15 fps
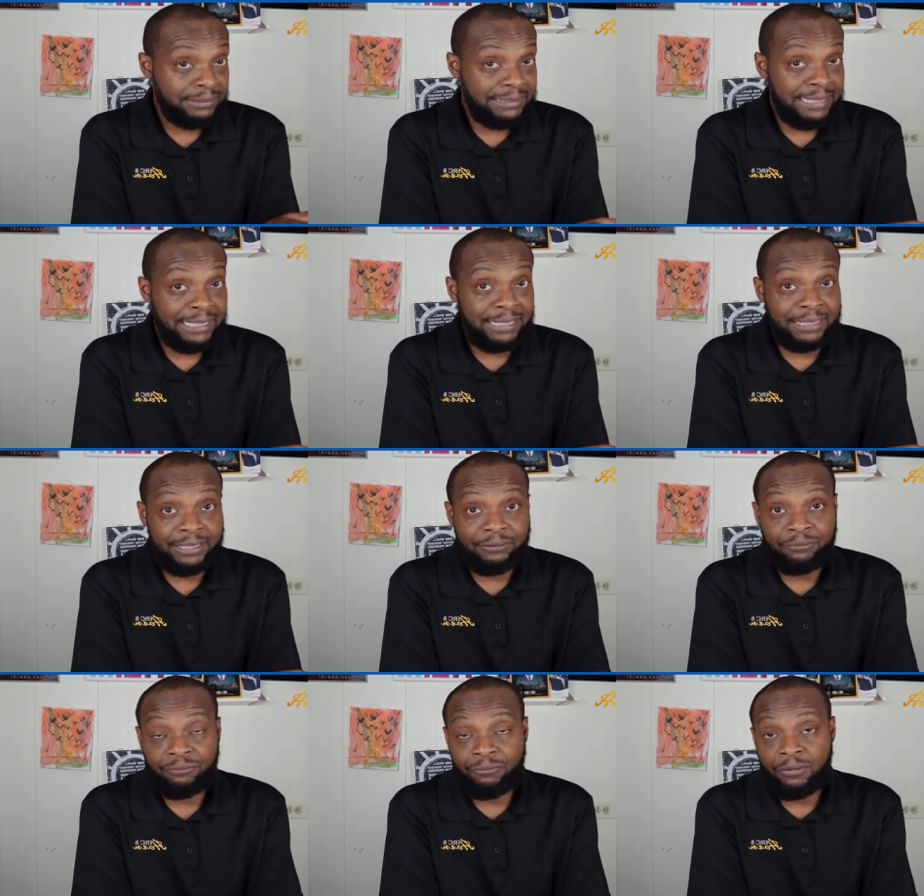
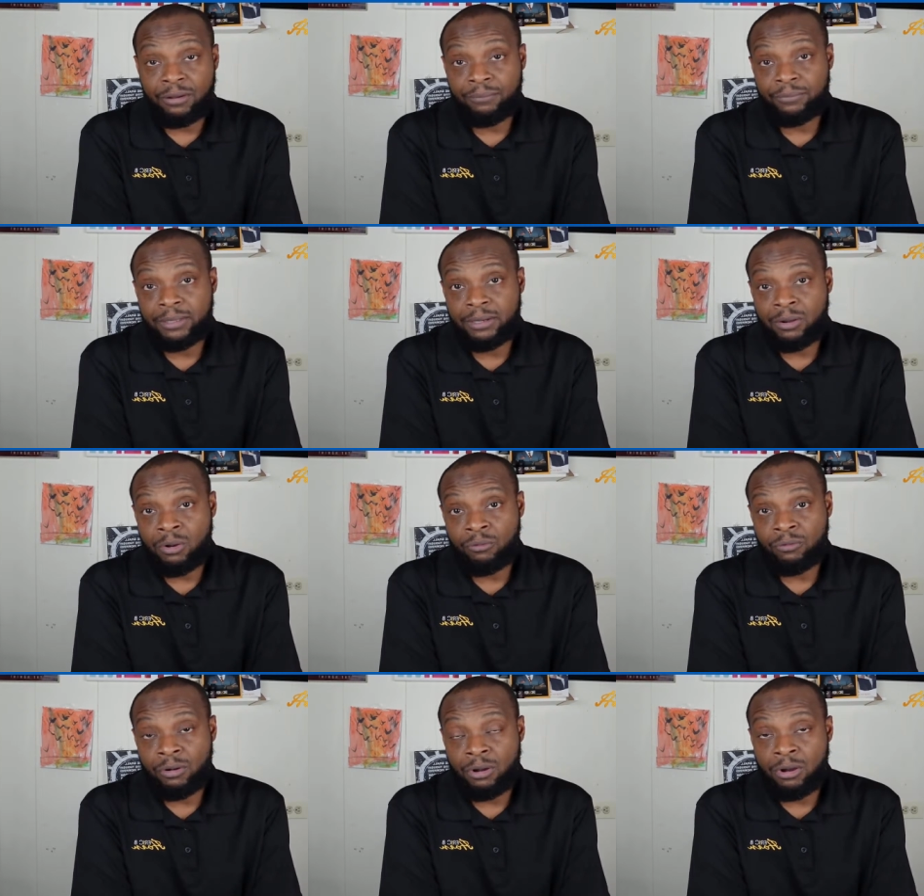stealing from
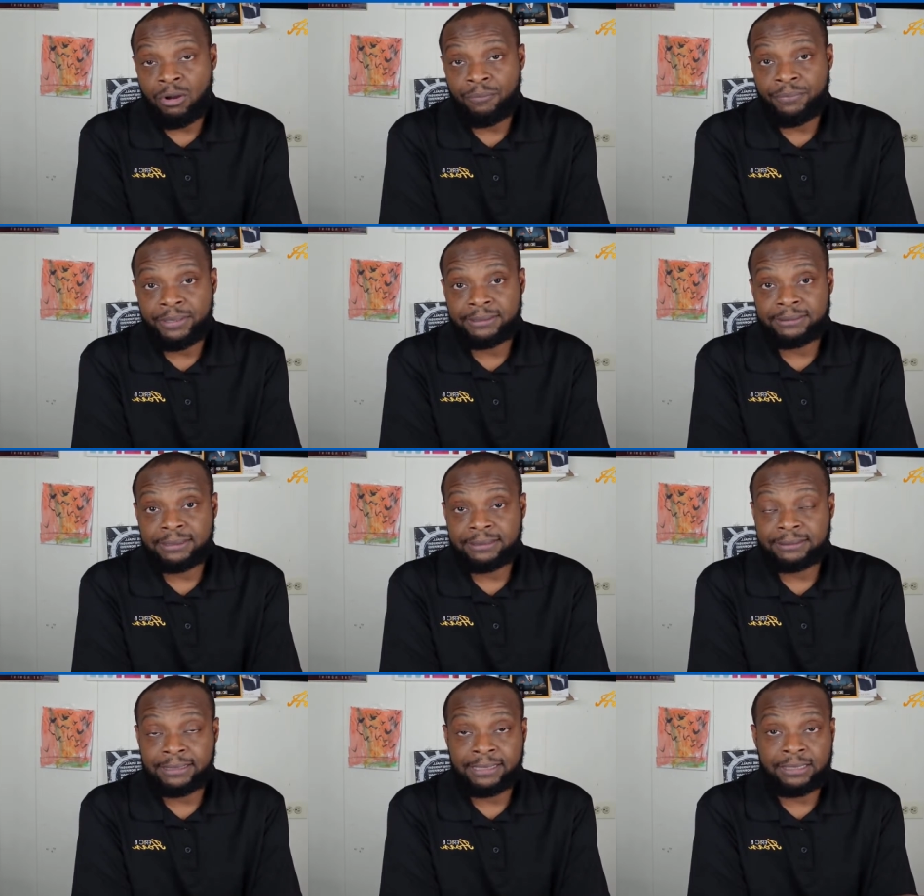the overall
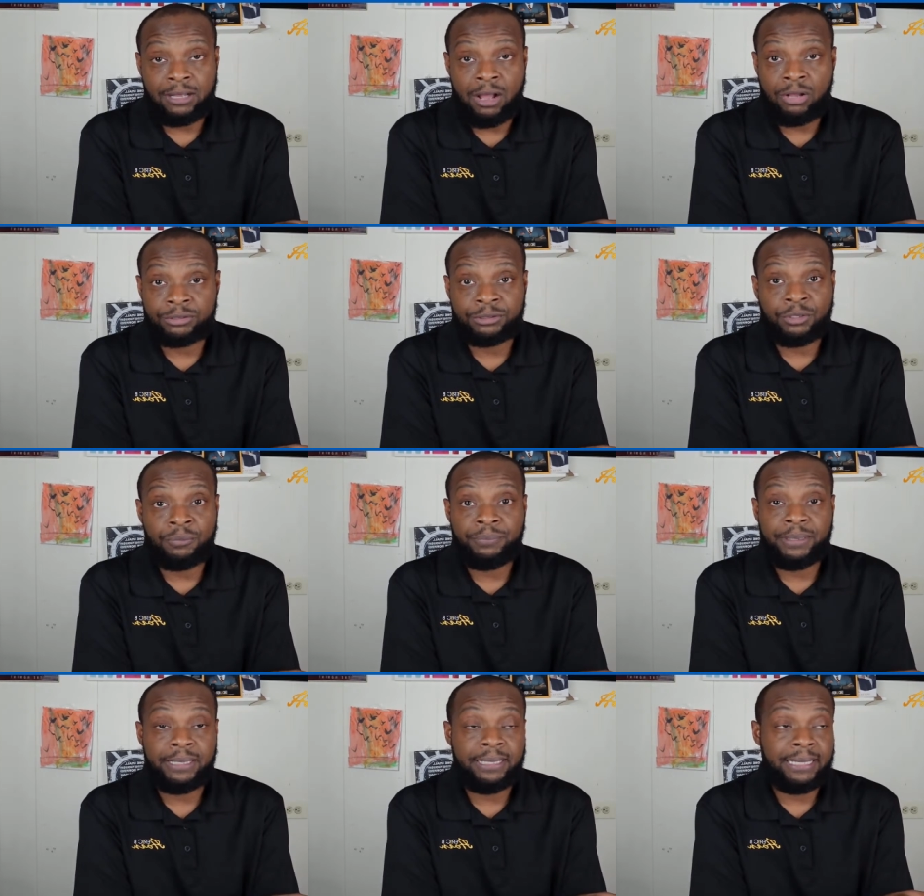business. It can
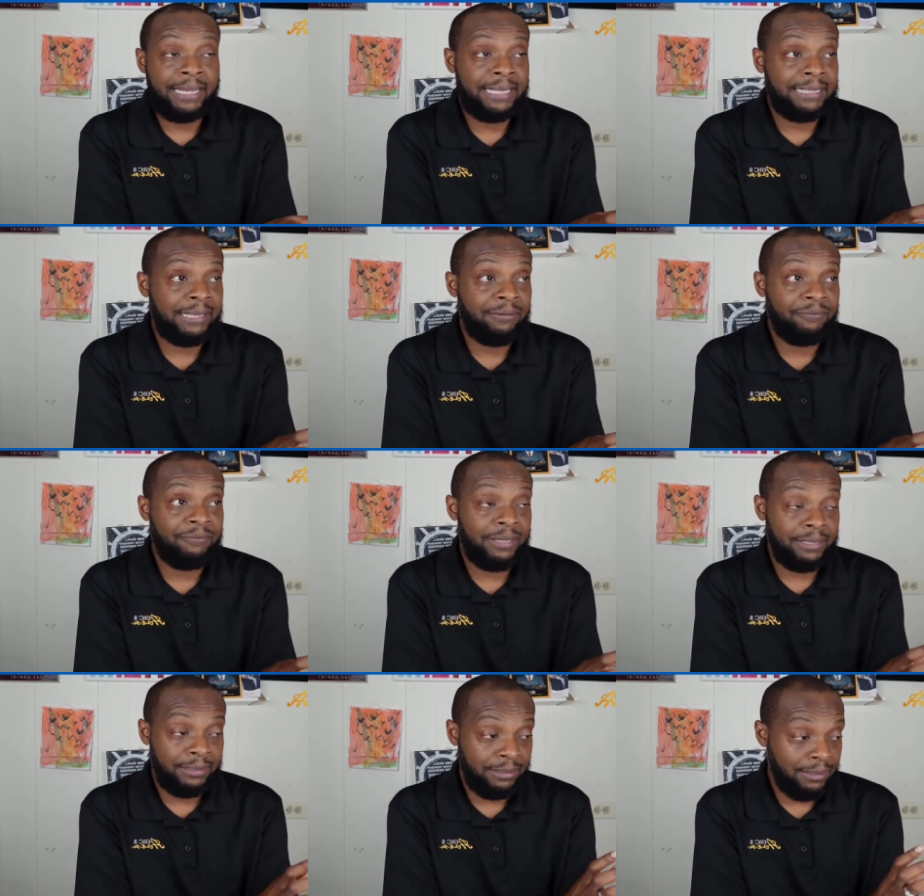also be in the
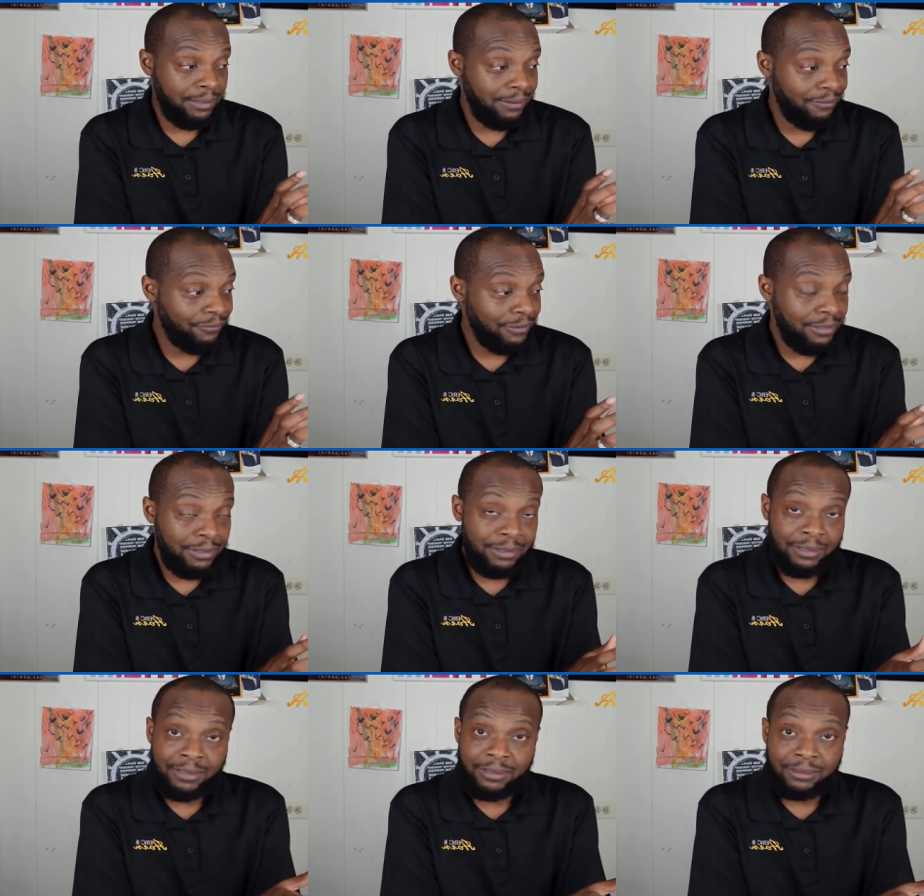event of
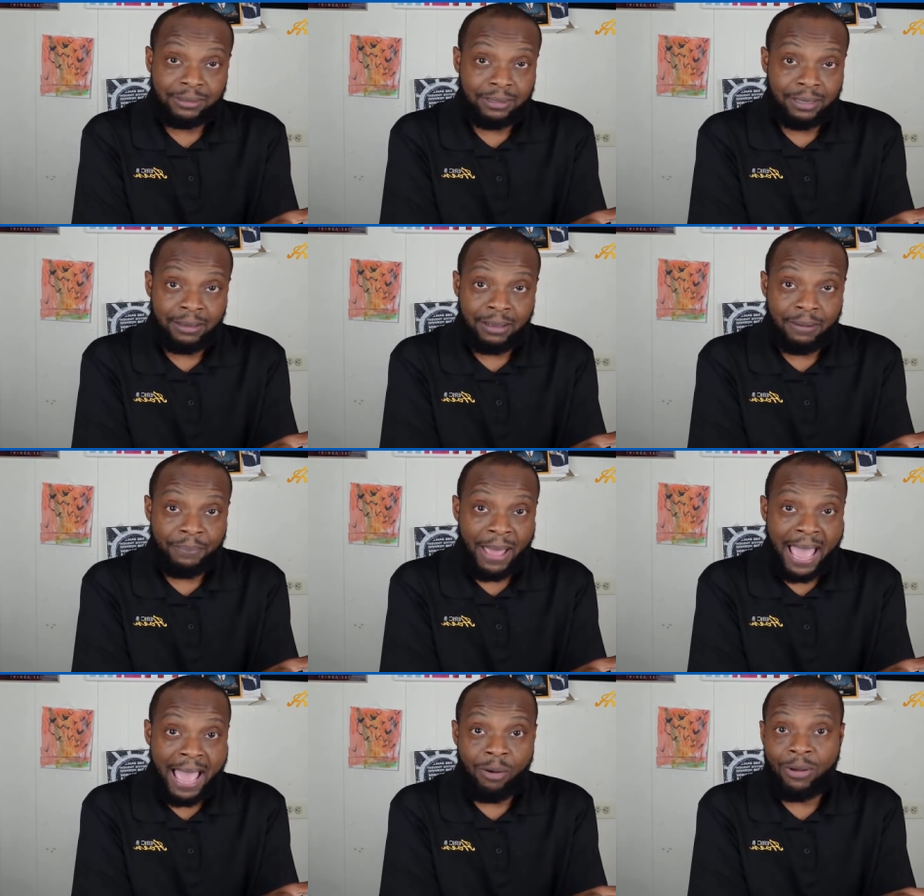
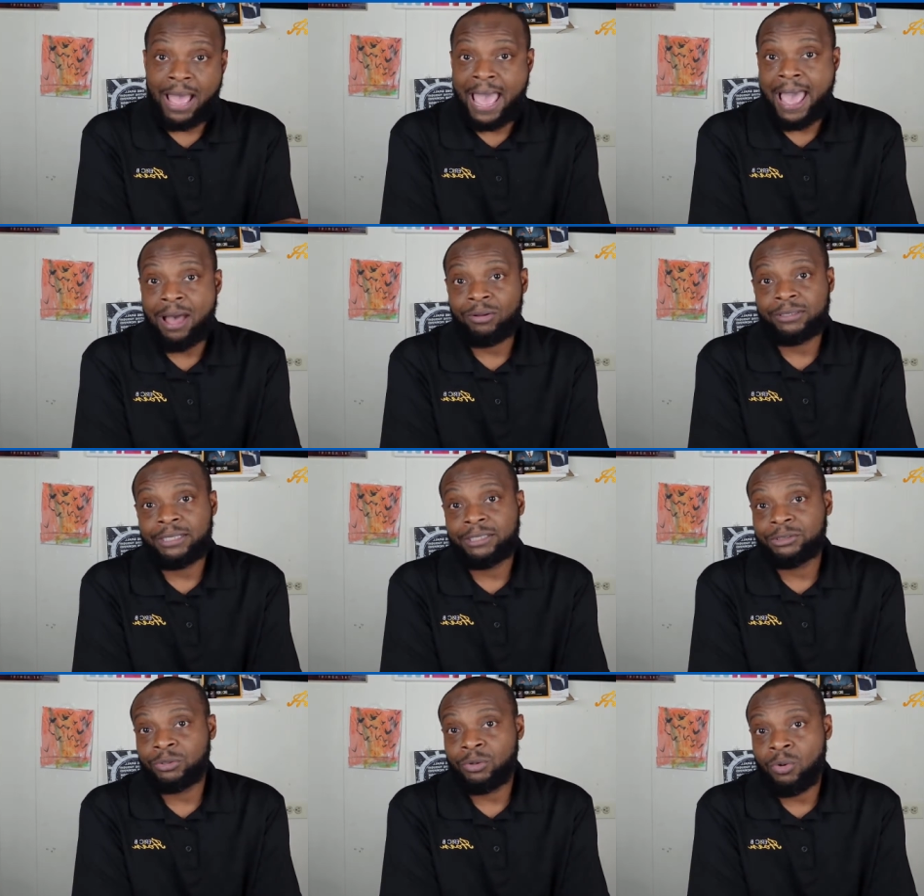a power
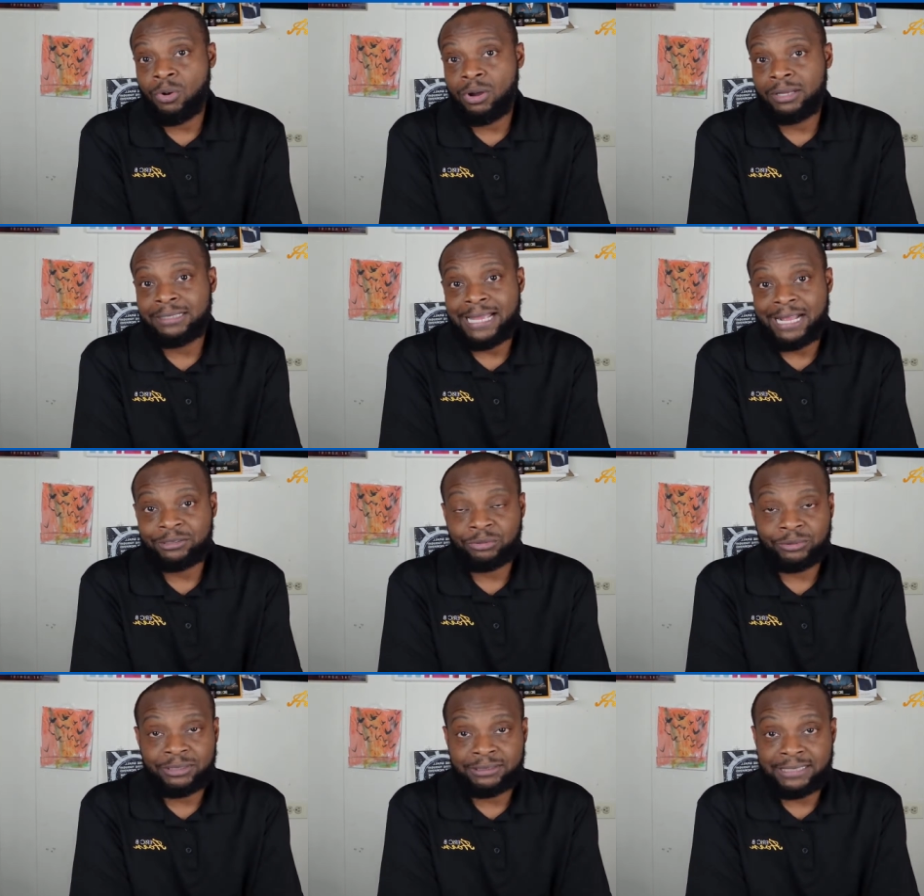outage or a
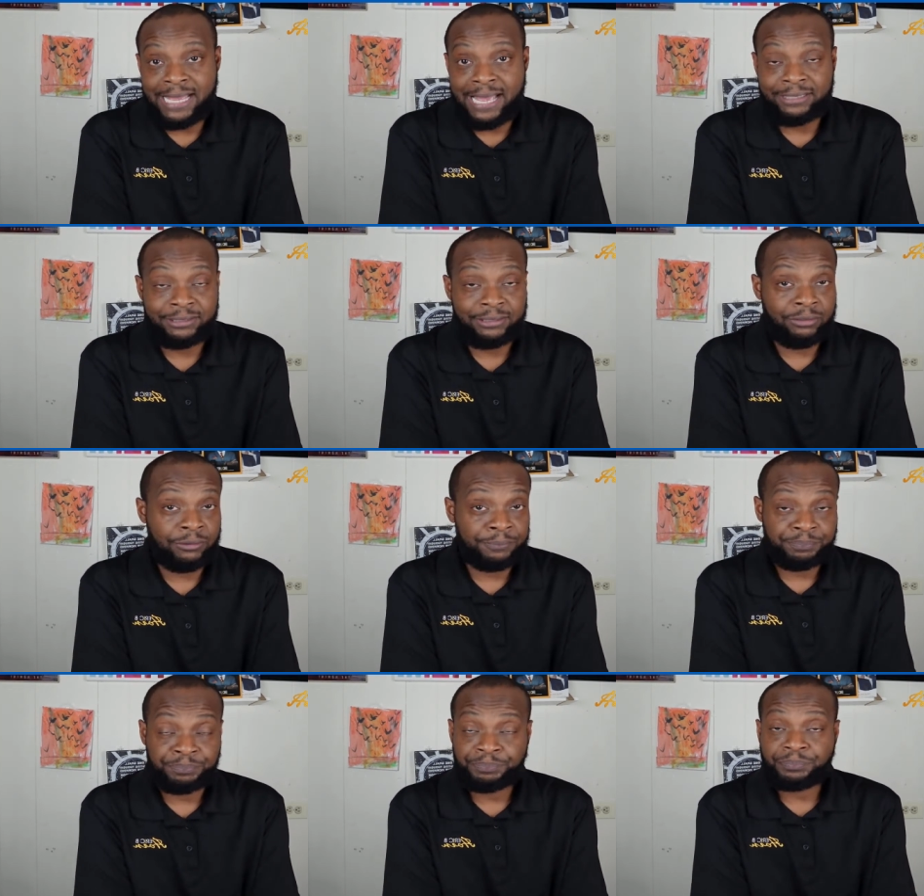natural
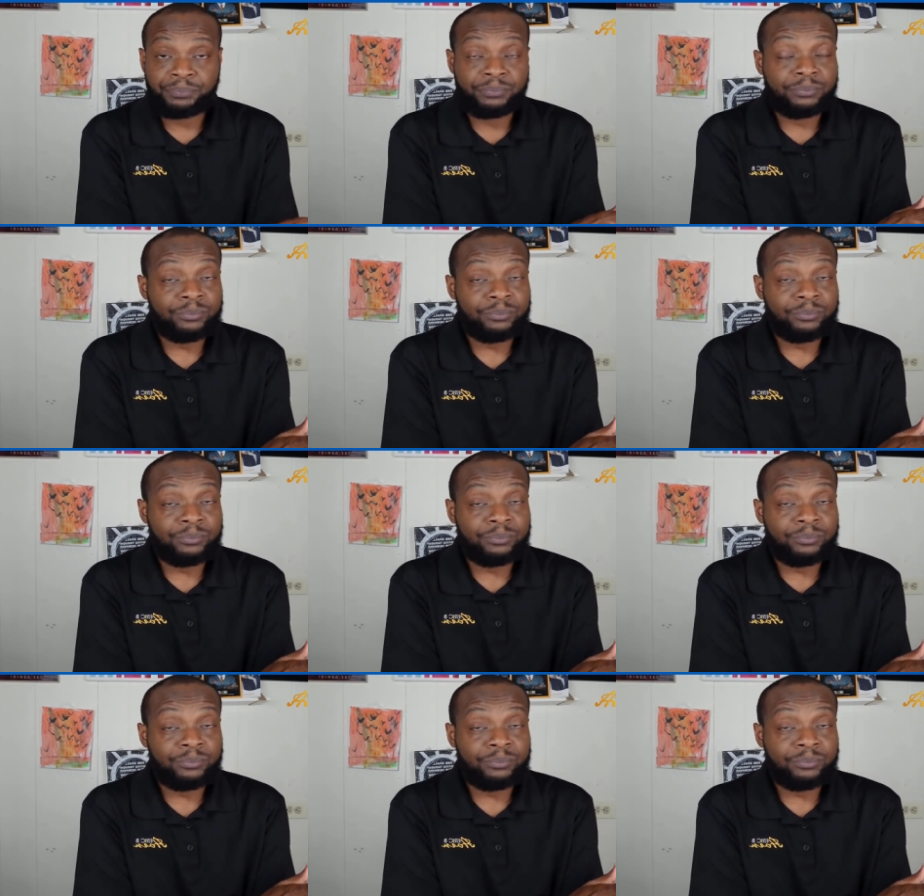disaster.